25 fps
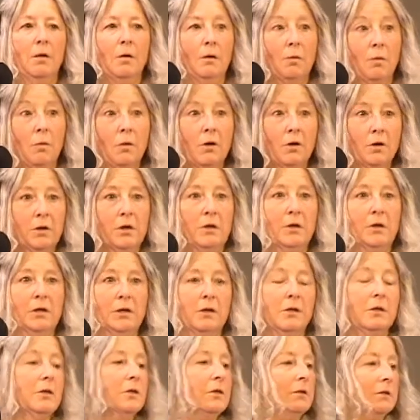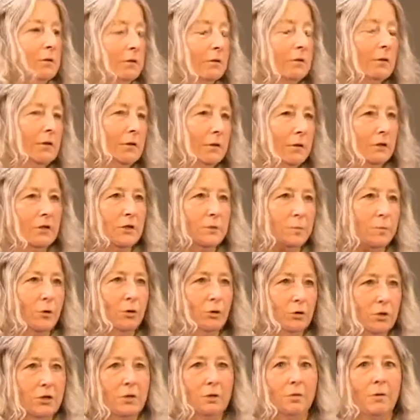One is the
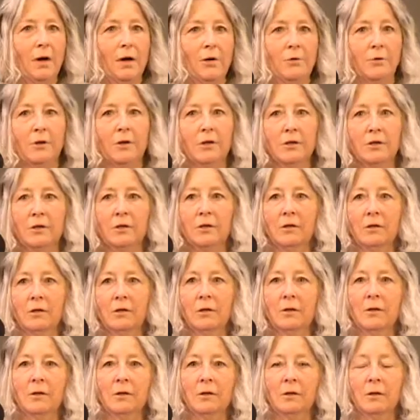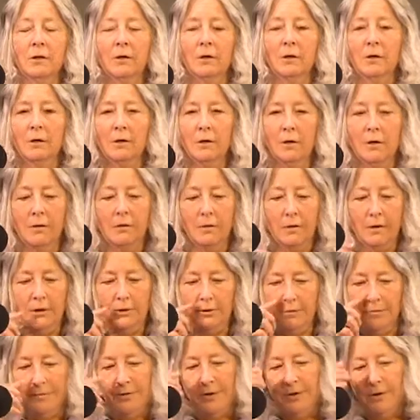spooks around us, the
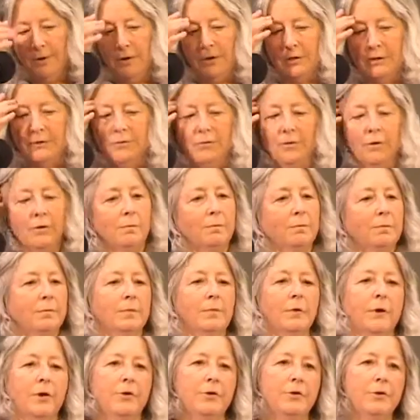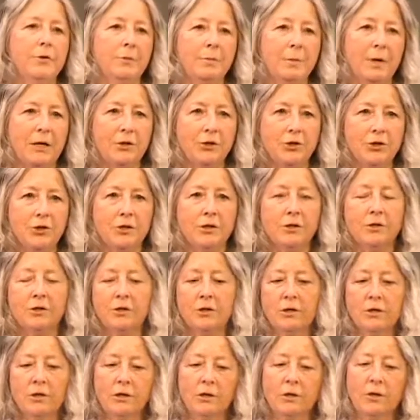interference from other
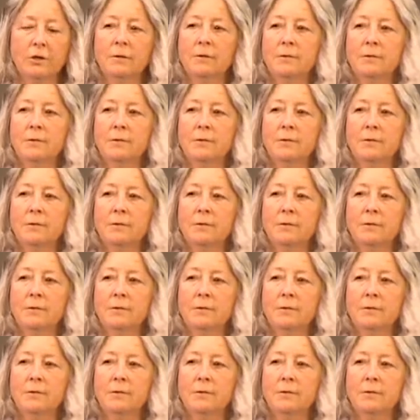dimensions,